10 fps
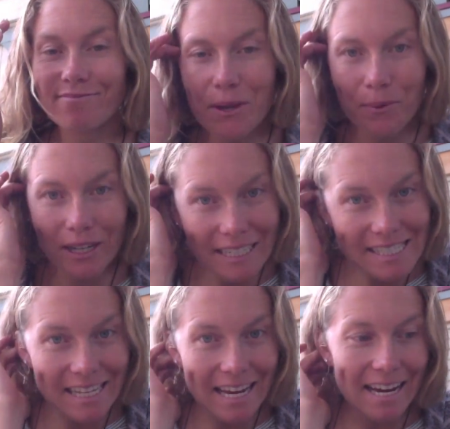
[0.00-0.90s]
What can I
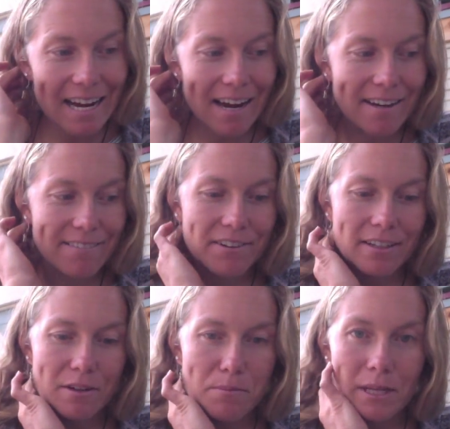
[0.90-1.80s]
say? I've
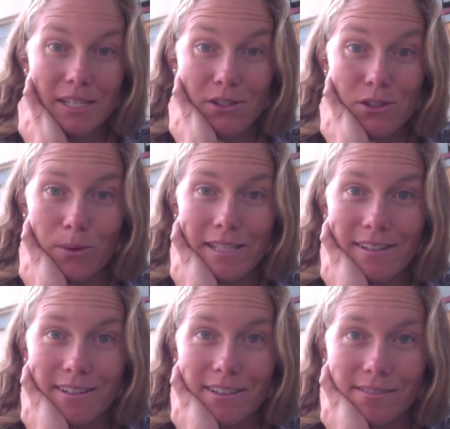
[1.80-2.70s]
been a
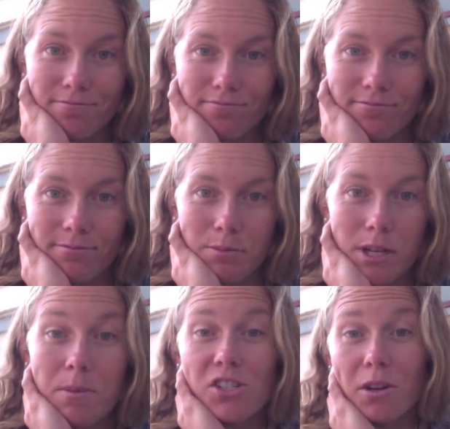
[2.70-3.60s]
squeezer
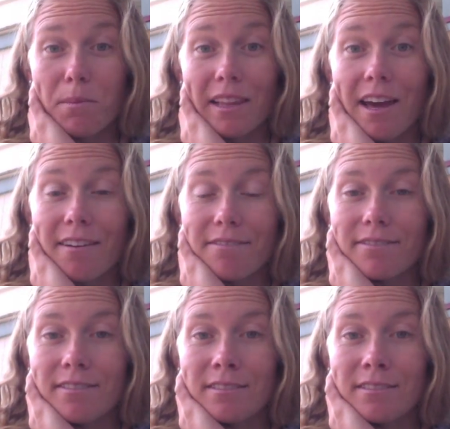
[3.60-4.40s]
pretty much all my life.